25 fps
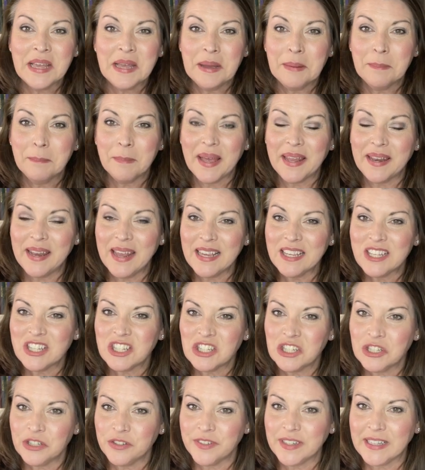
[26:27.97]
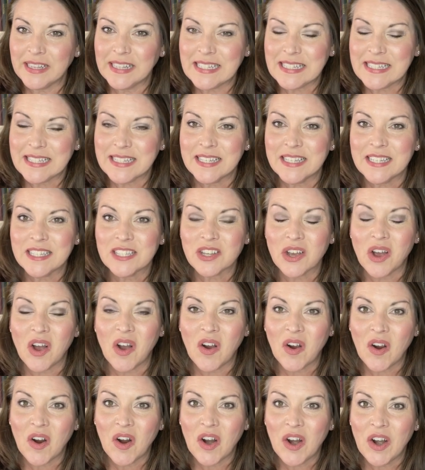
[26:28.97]
My next two releases
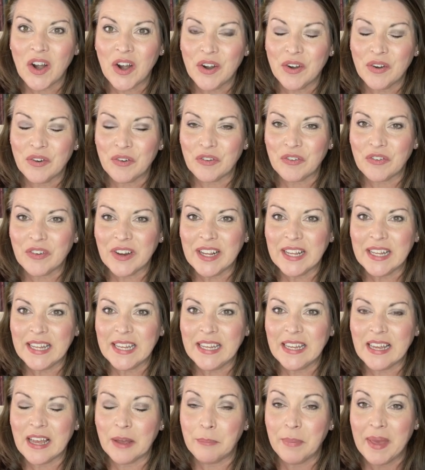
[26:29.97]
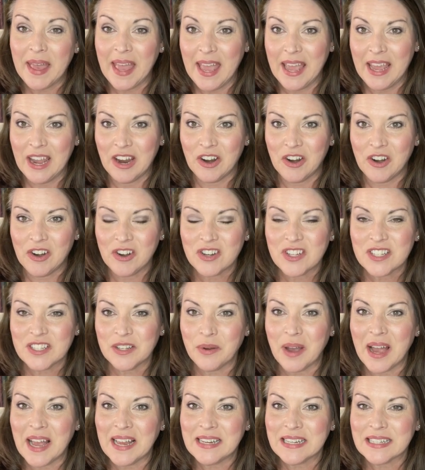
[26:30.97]
are really a pair,
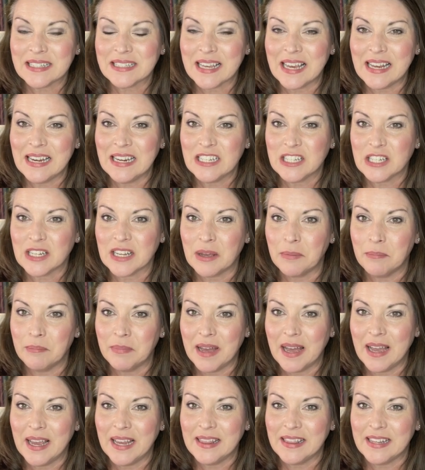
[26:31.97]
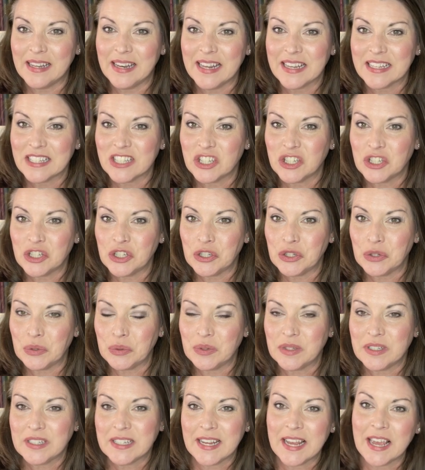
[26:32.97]
so I decided to combine the next two
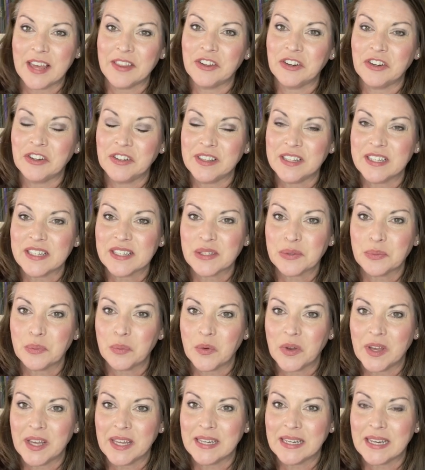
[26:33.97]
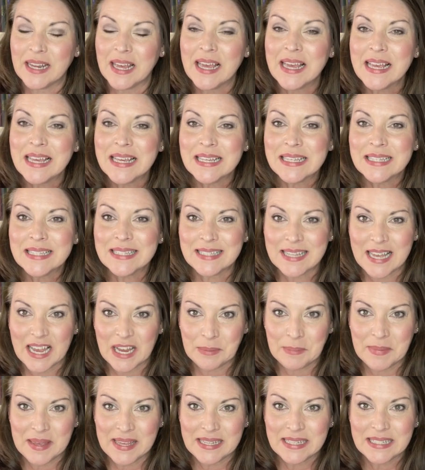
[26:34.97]
together in this one
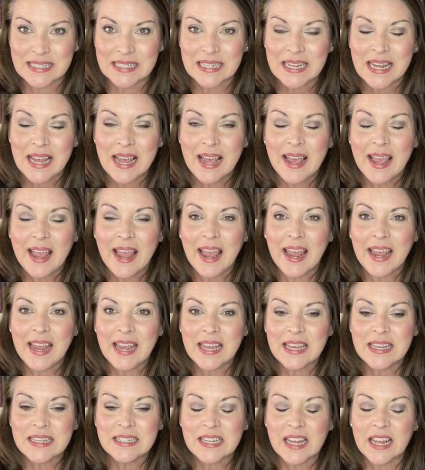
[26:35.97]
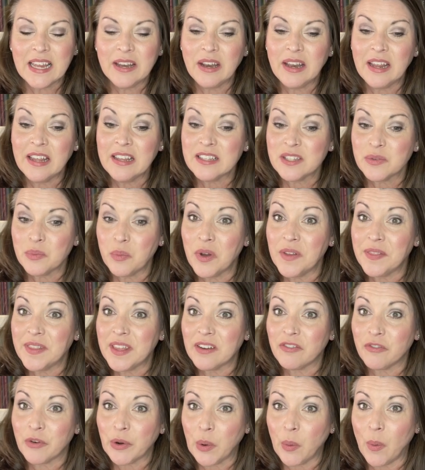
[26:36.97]
segment. And it is one
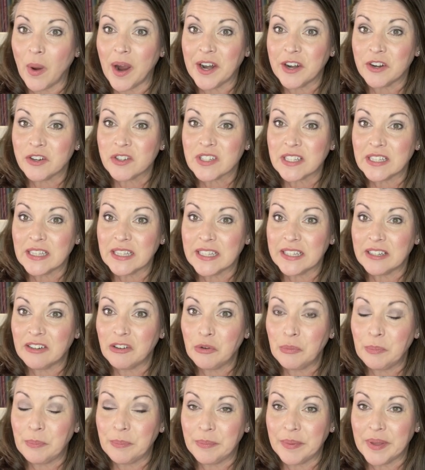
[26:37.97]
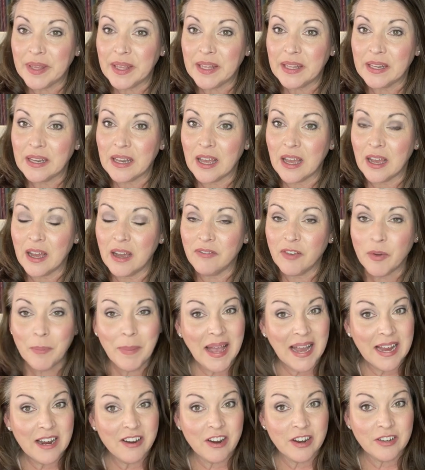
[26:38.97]
that requires a little bit of a
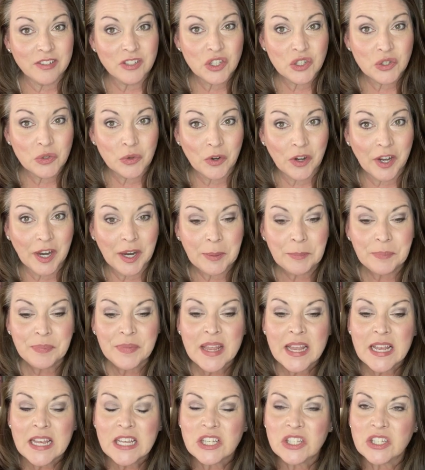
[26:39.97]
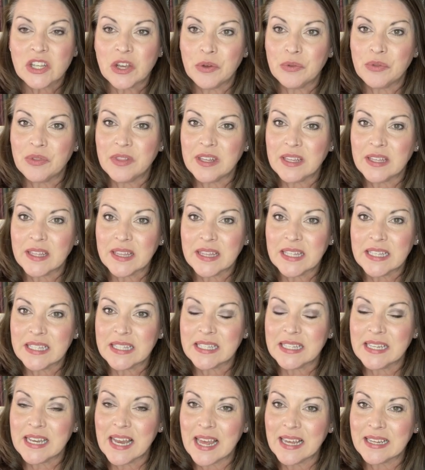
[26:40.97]
background story. So
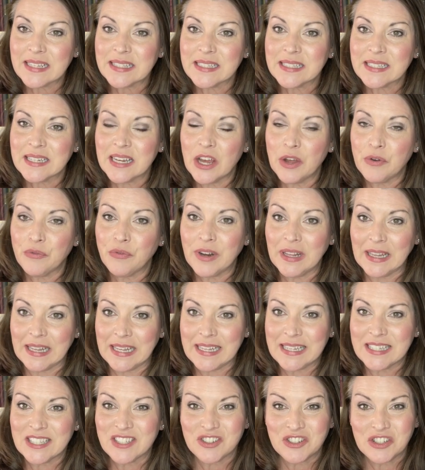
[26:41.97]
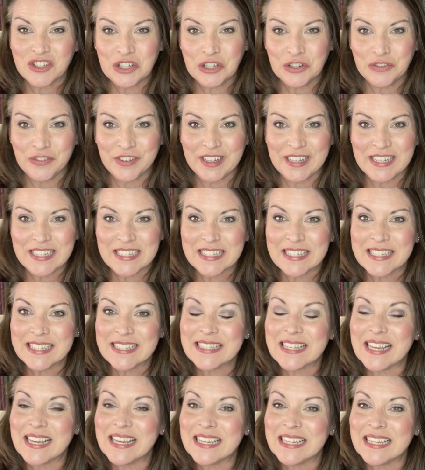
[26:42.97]
this next release, or two releases,
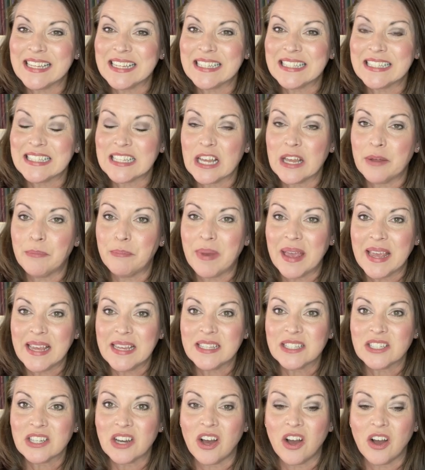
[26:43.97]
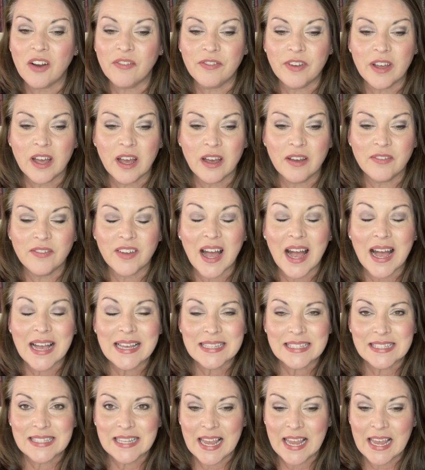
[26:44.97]
is based off of
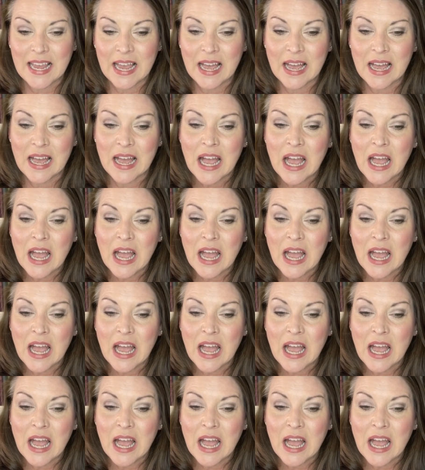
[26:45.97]
Isaiah